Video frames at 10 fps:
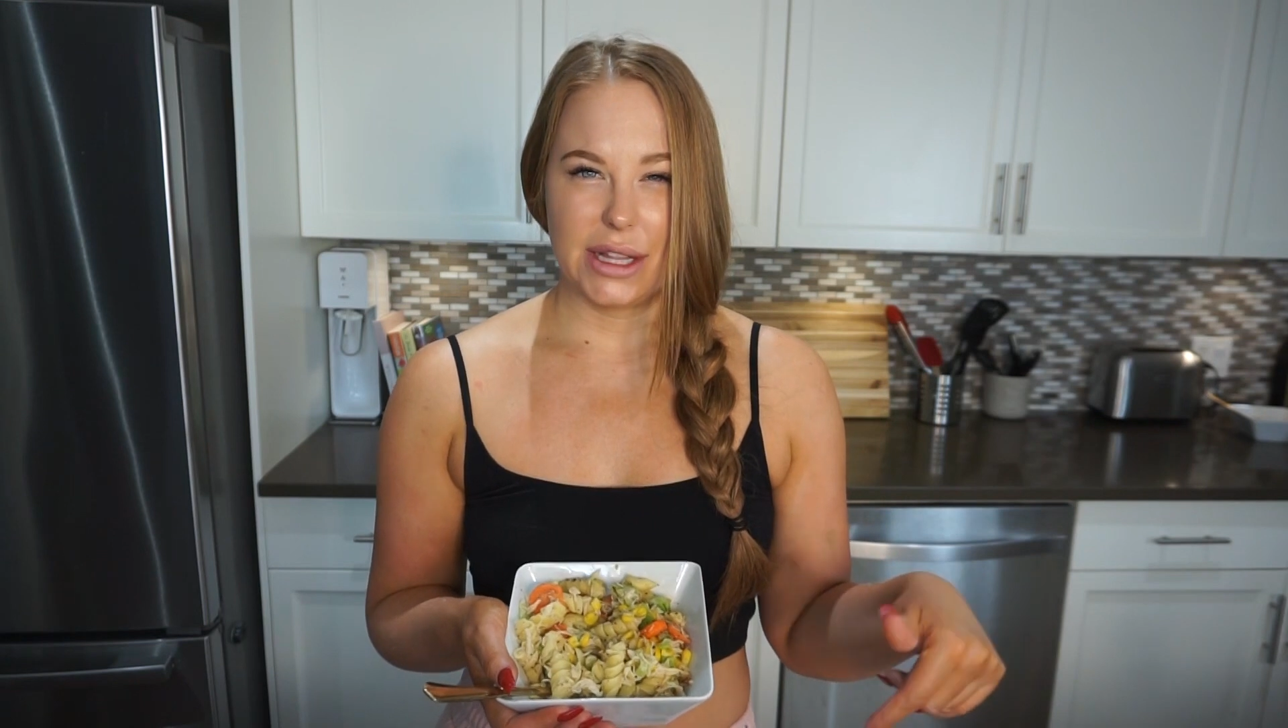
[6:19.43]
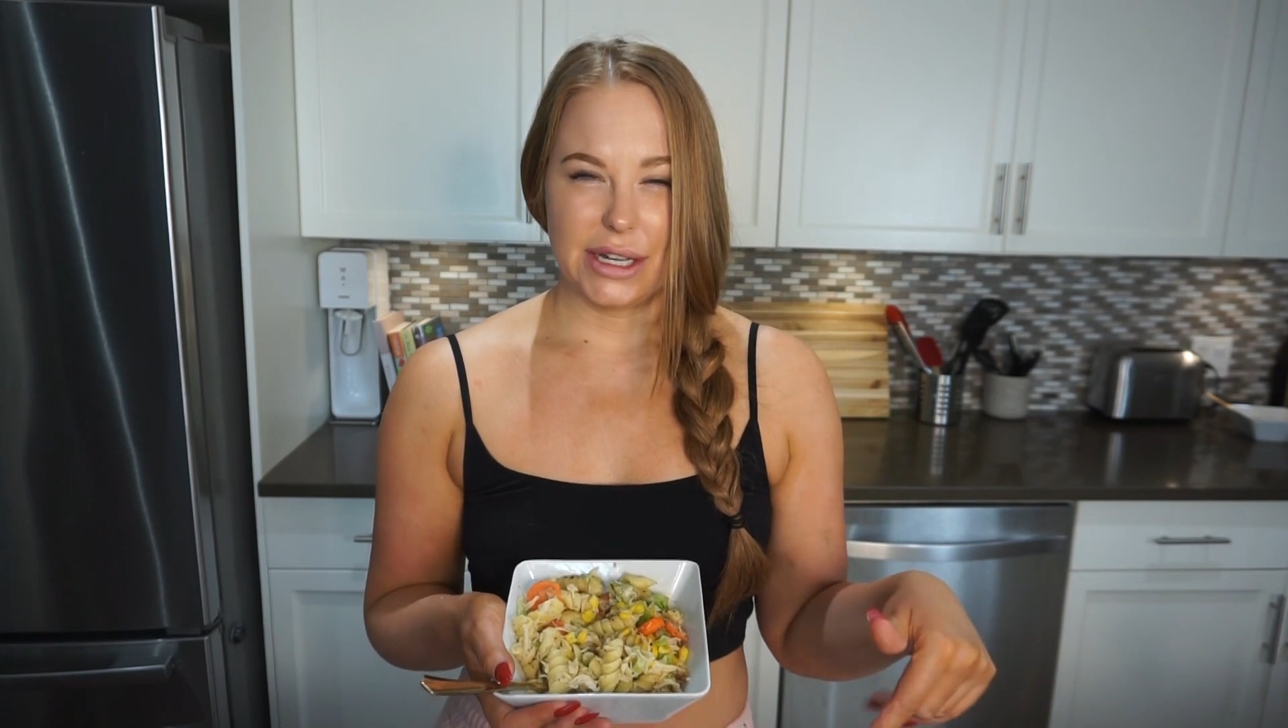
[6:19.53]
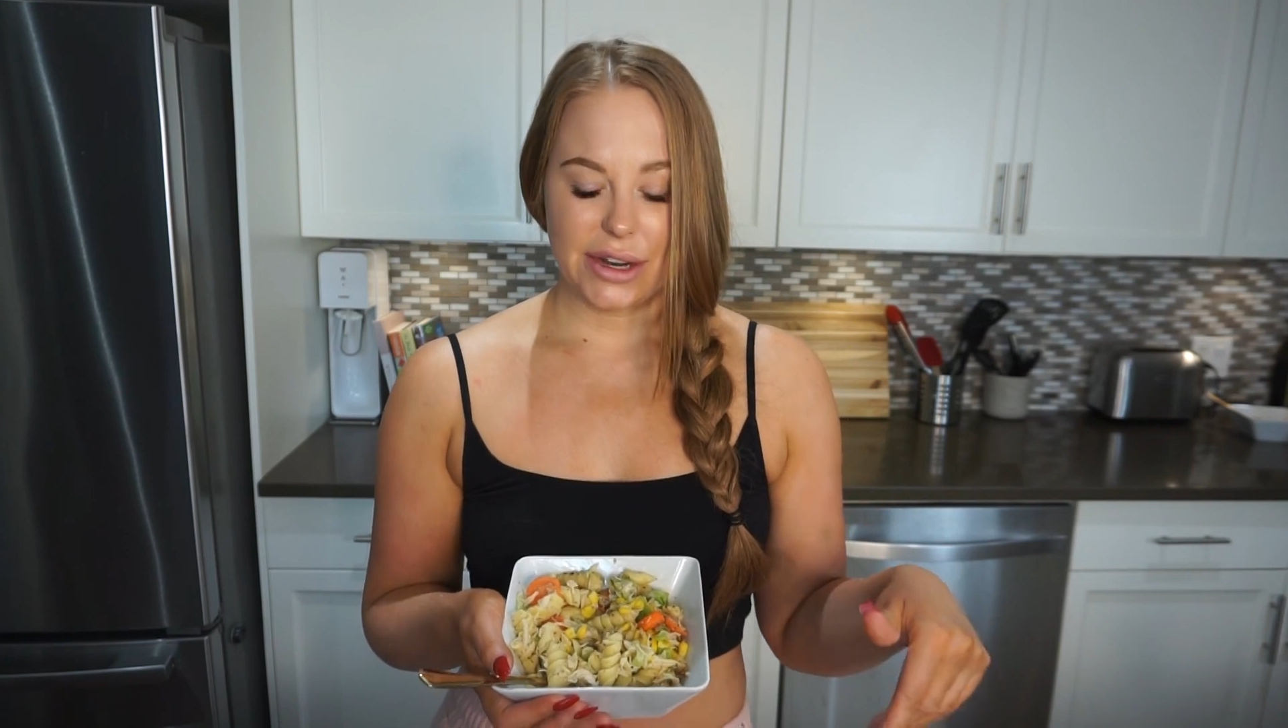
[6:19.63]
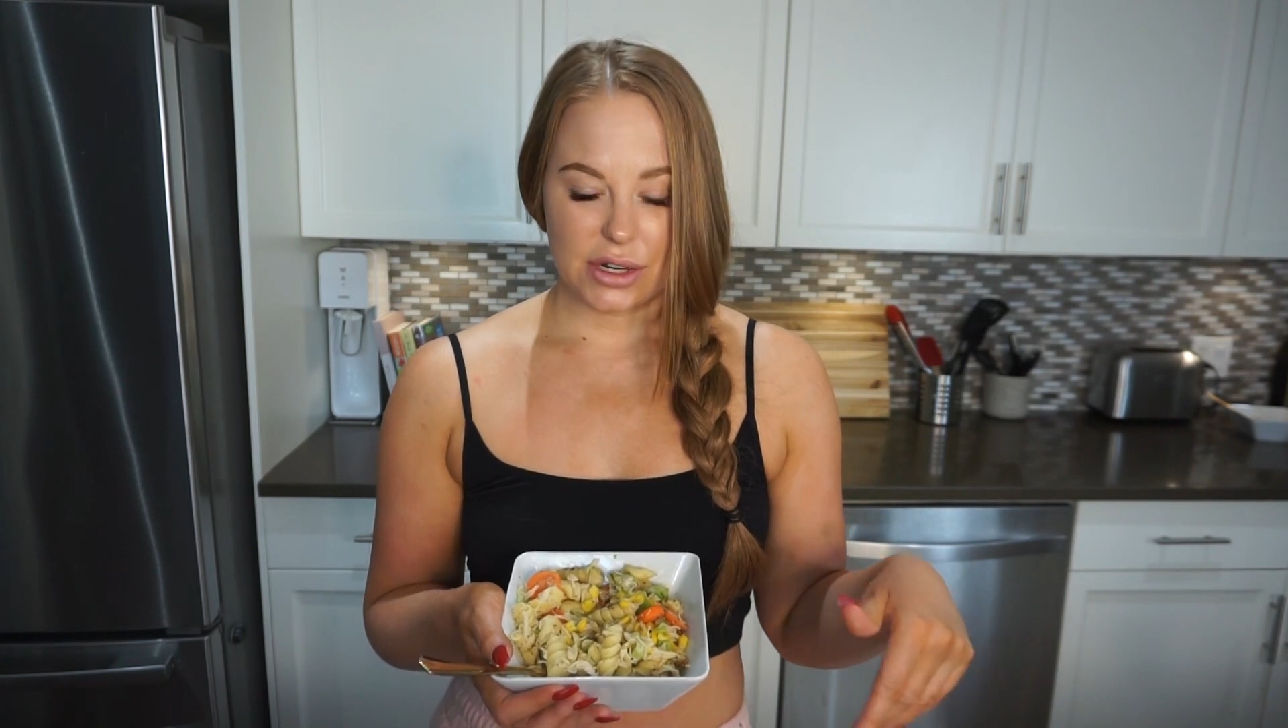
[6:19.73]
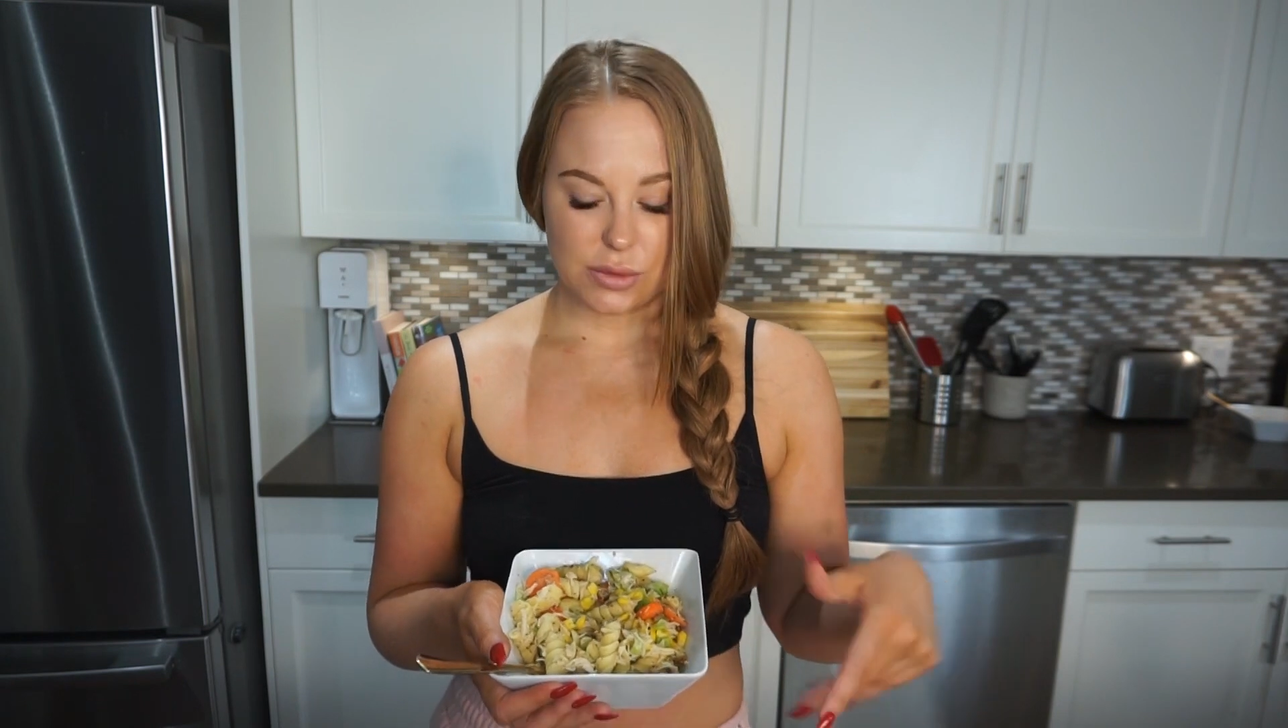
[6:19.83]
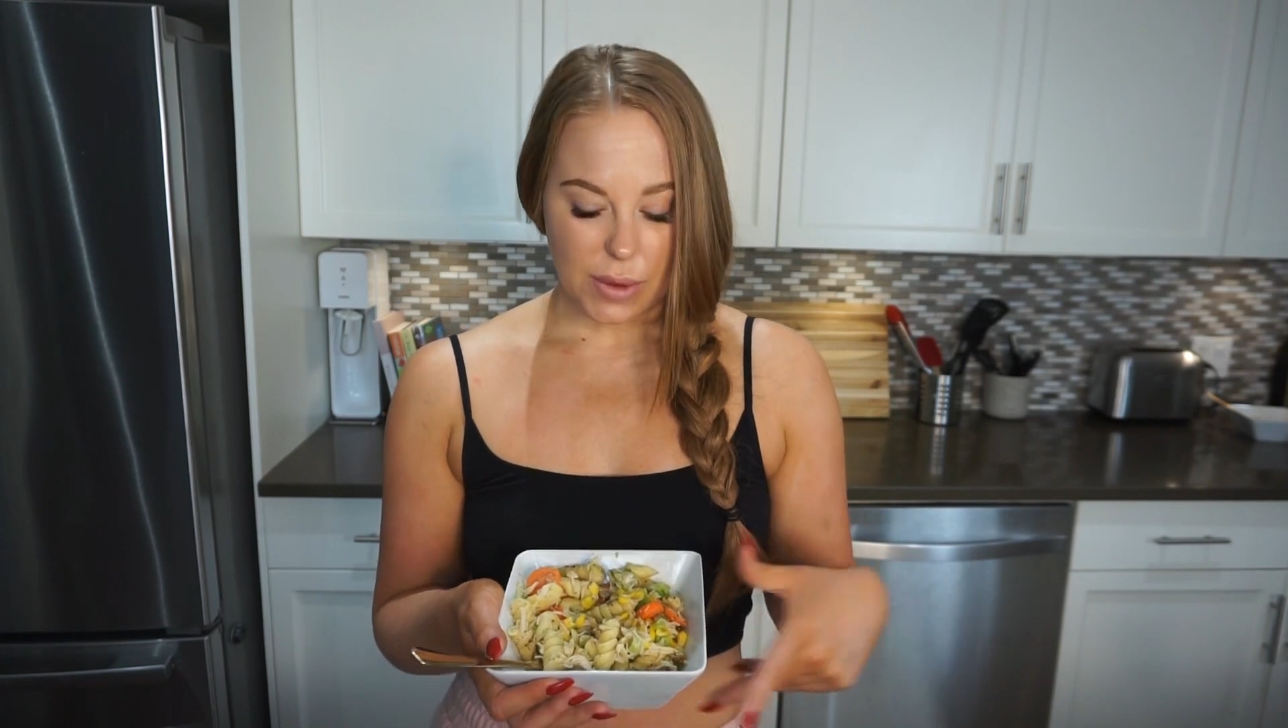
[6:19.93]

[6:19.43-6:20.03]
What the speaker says: in here as